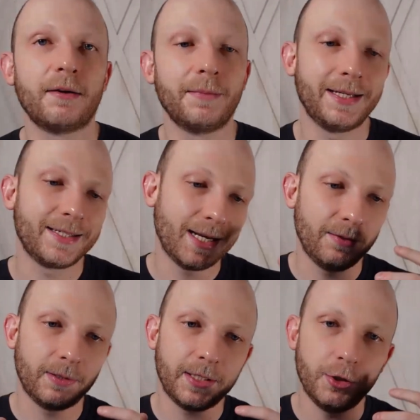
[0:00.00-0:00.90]
money. It's kind
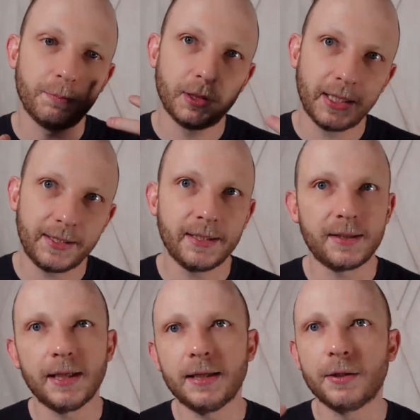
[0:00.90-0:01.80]
of like you're planting
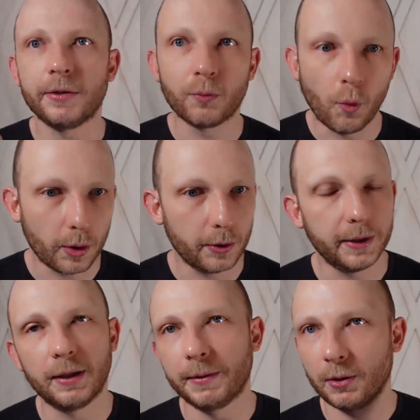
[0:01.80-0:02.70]
seeds and you're
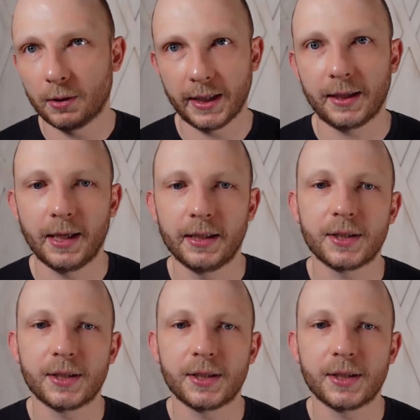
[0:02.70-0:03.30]
watering them and all that kind of